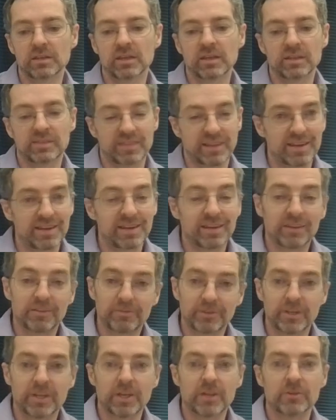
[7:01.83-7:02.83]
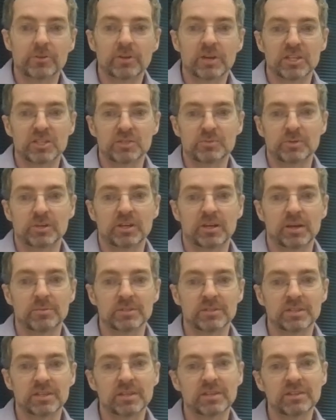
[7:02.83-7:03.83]
then if another customer
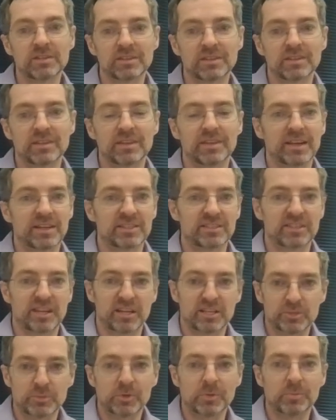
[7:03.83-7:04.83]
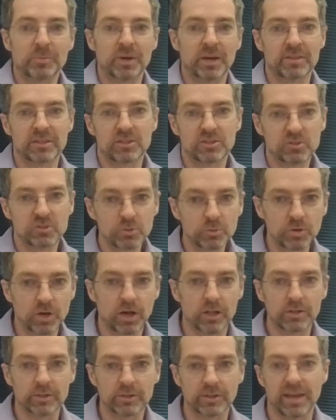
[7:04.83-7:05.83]
comes in, the next customer bought the
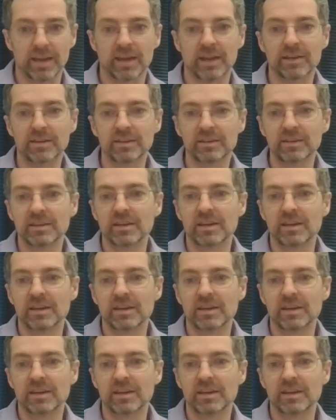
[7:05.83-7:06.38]
$2 can,